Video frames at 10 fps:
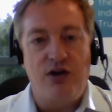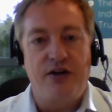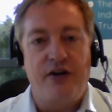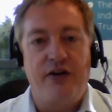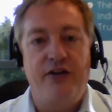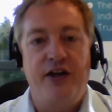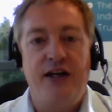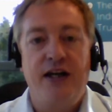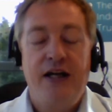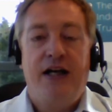rather than
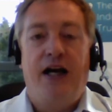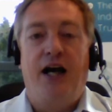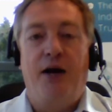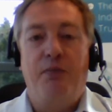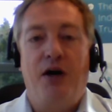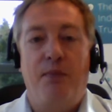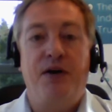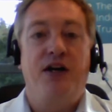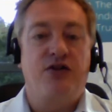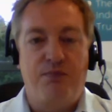the
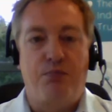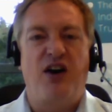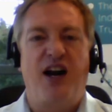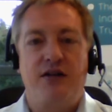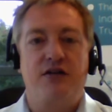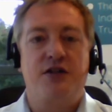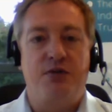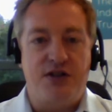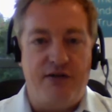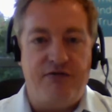being sort of brand
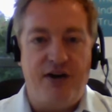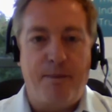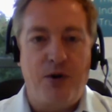specific,